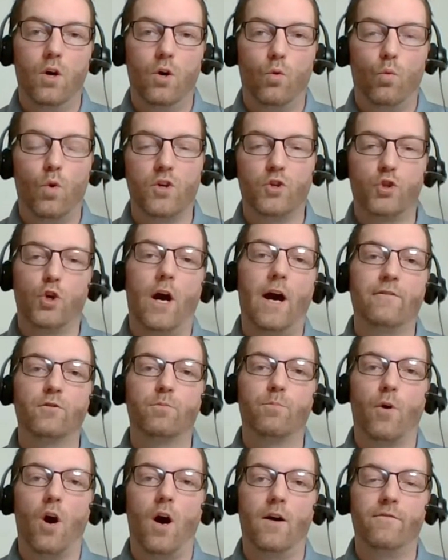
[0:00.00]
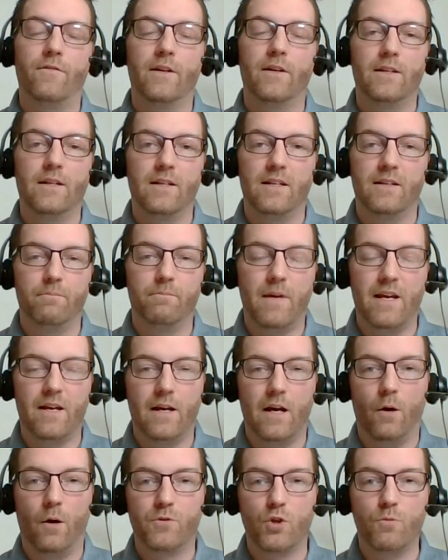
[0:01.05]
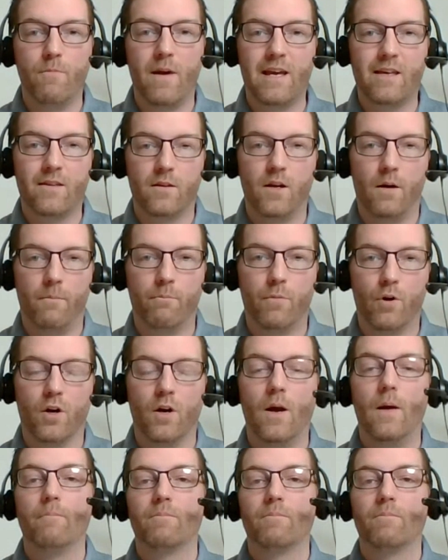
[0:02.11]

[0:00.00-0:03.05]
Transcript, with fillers: what drives profit and helps you make the number,